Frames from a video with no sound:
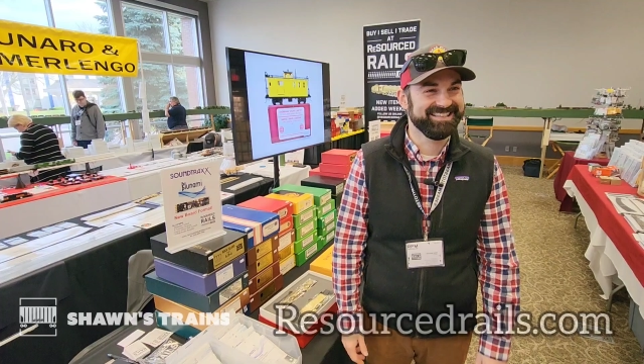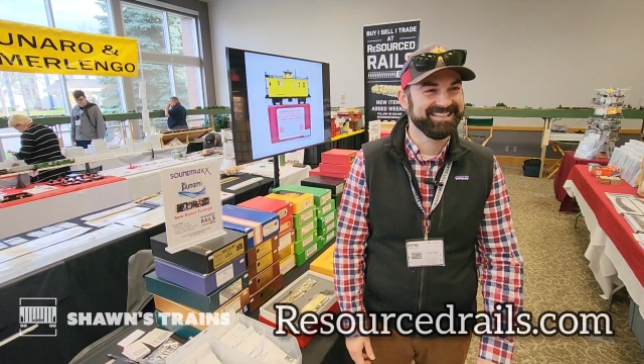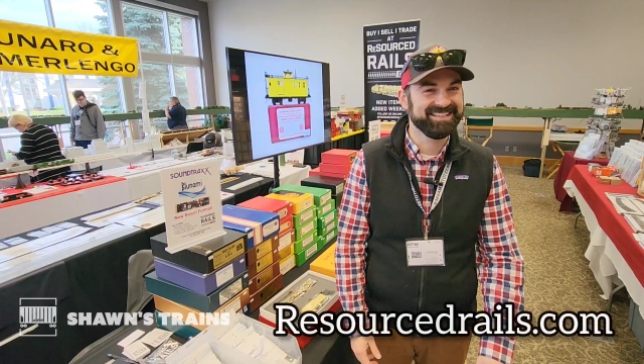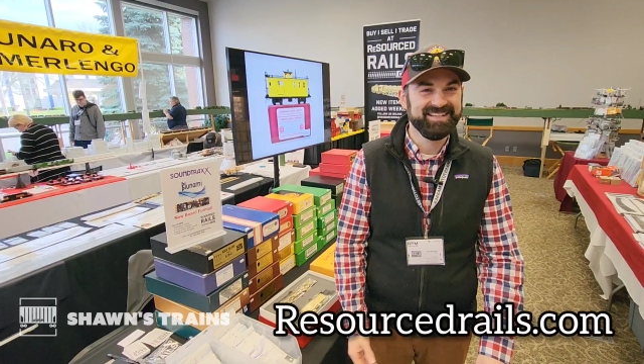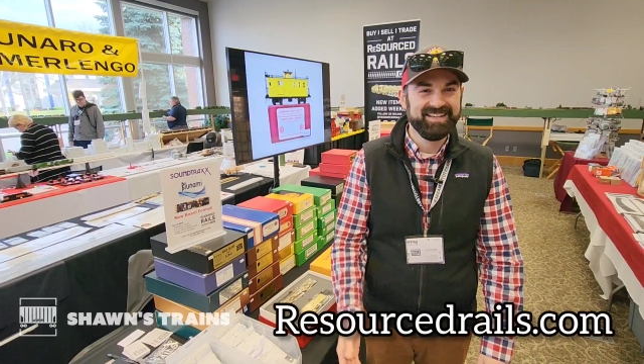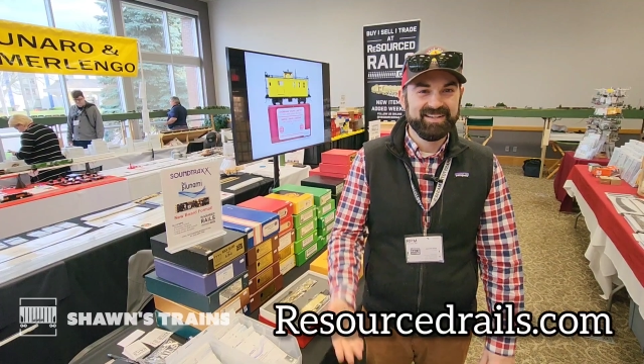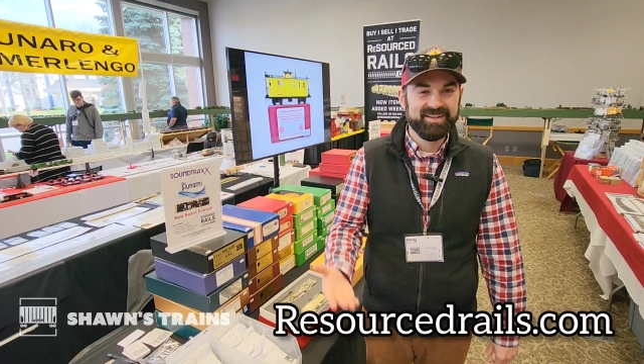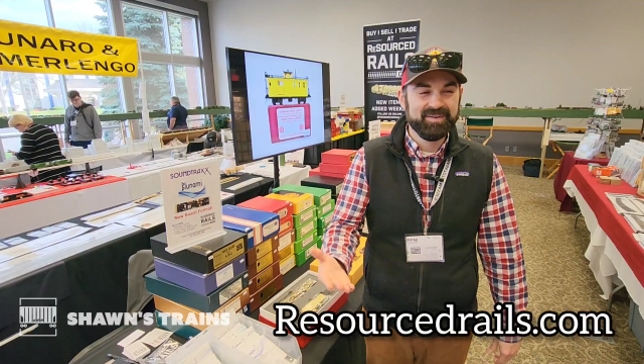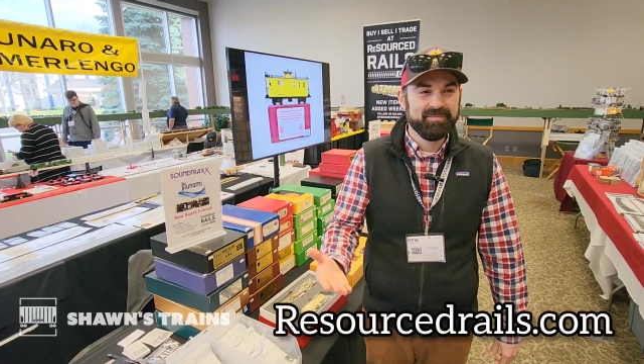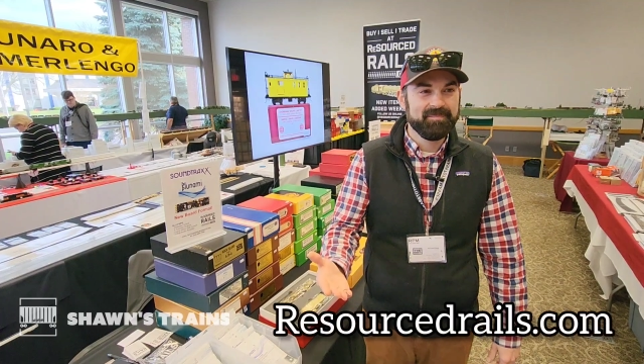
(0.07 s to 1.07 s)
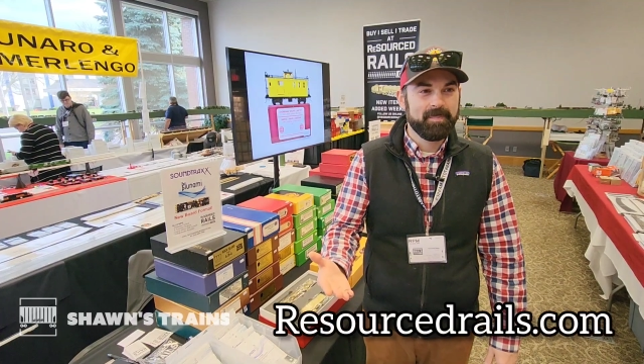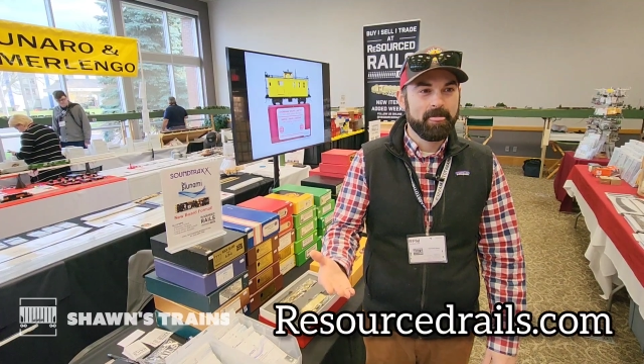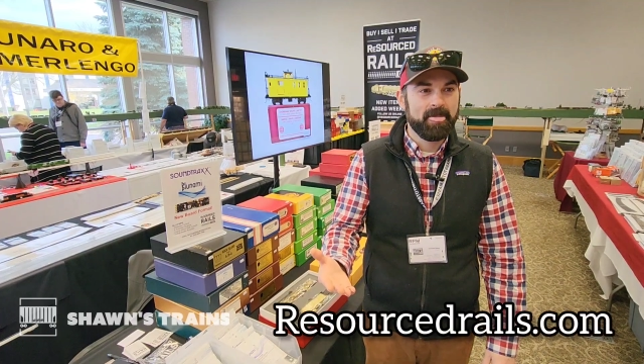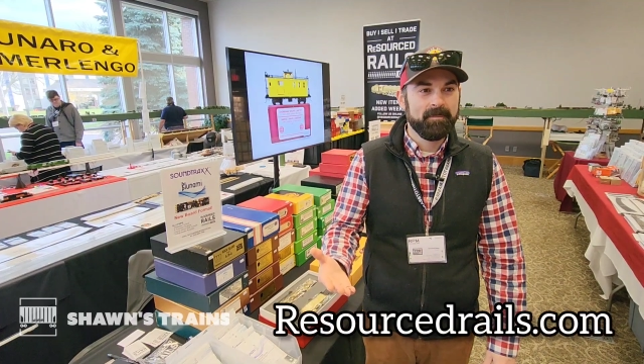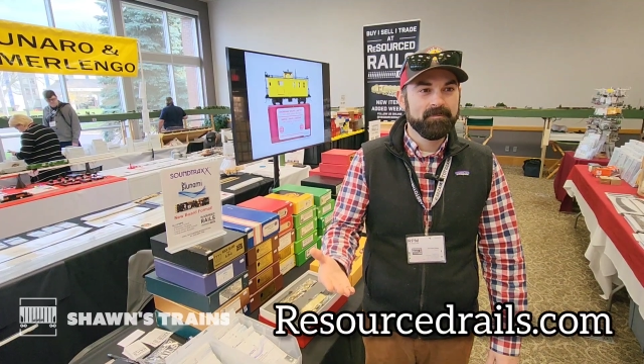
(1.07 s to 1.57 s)
So, okay, so
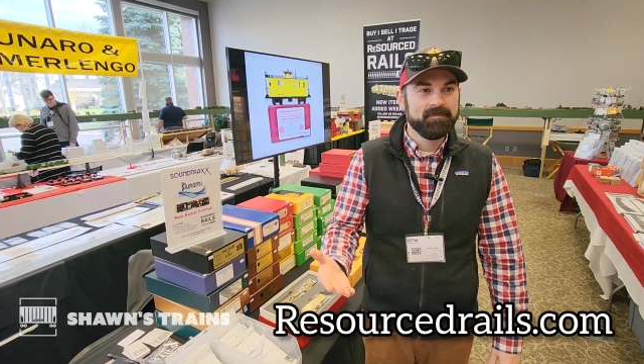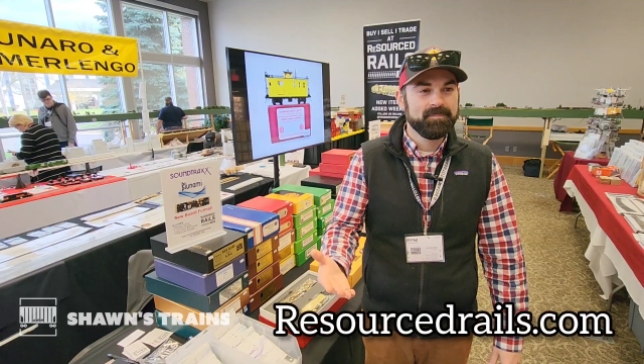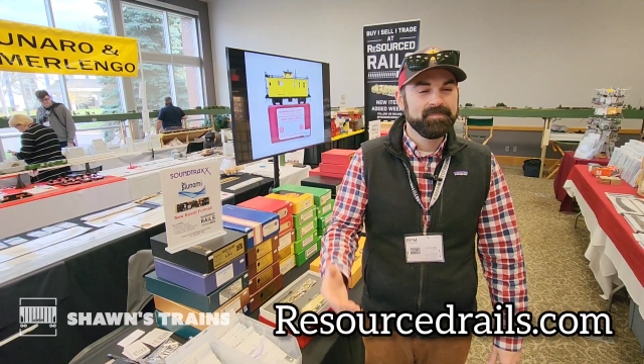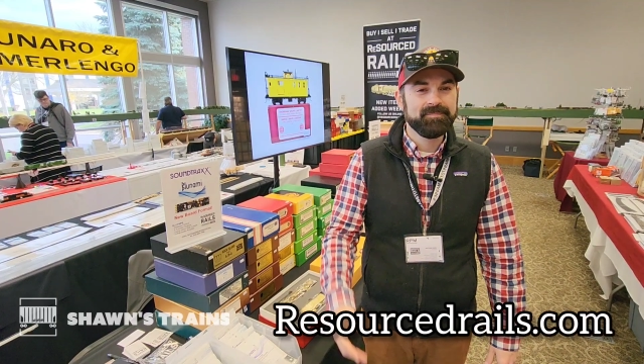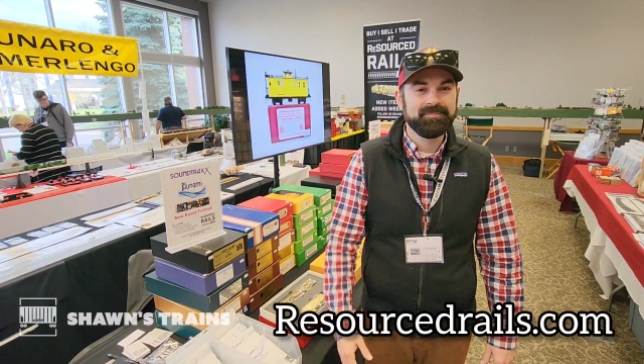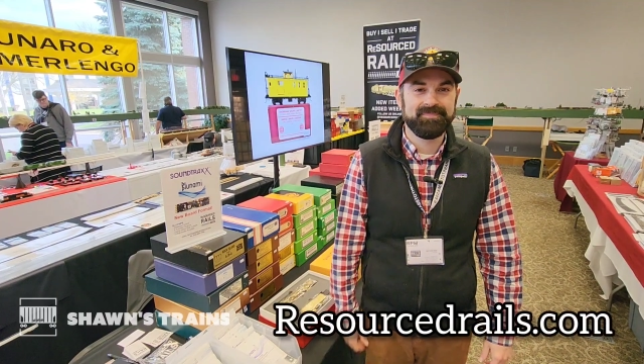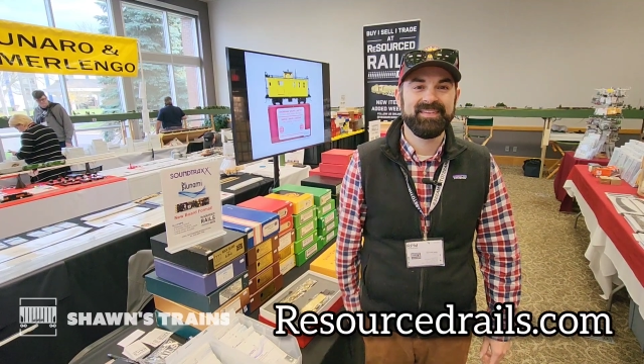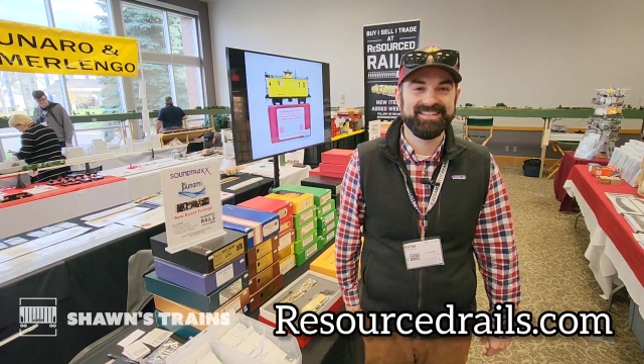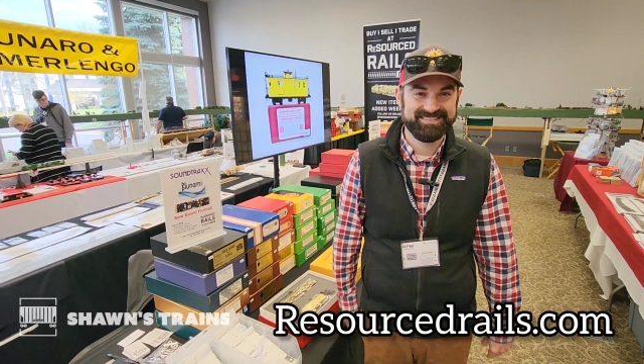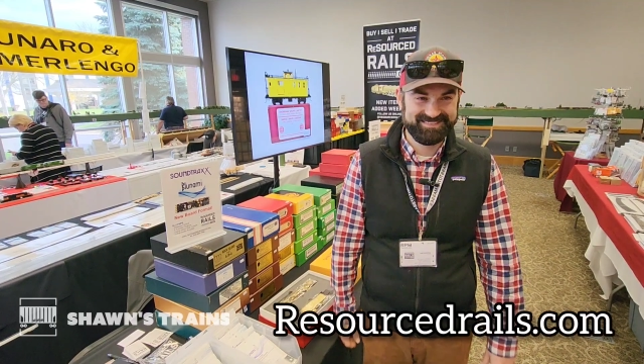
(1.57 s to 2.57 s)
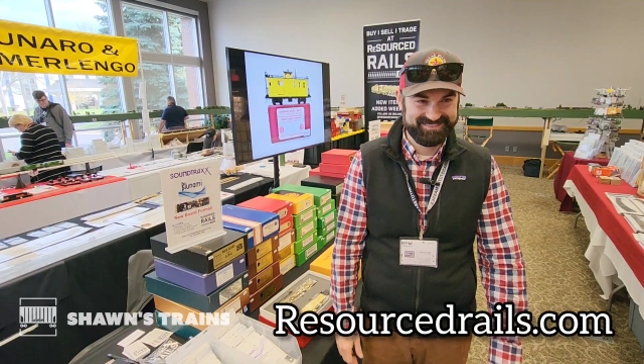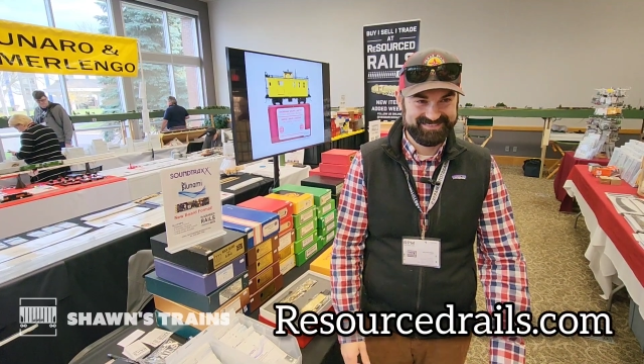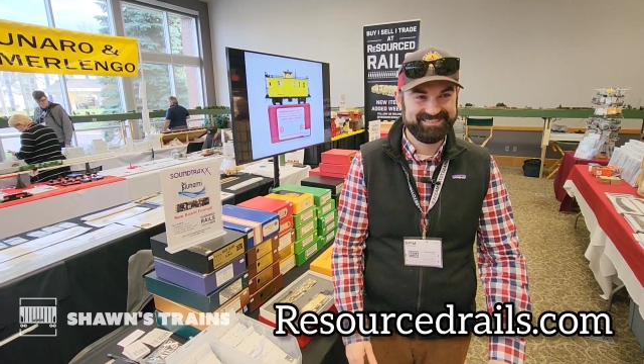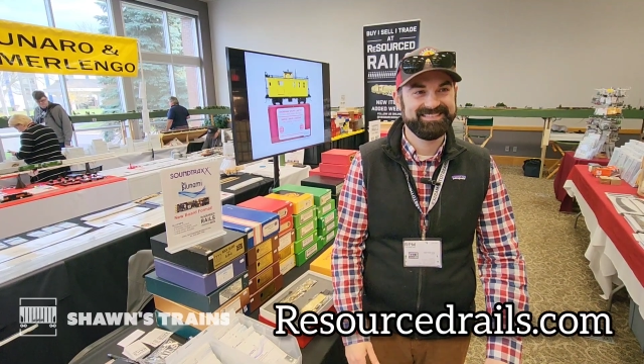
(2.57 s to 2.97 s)
we're here at Resourced Rails,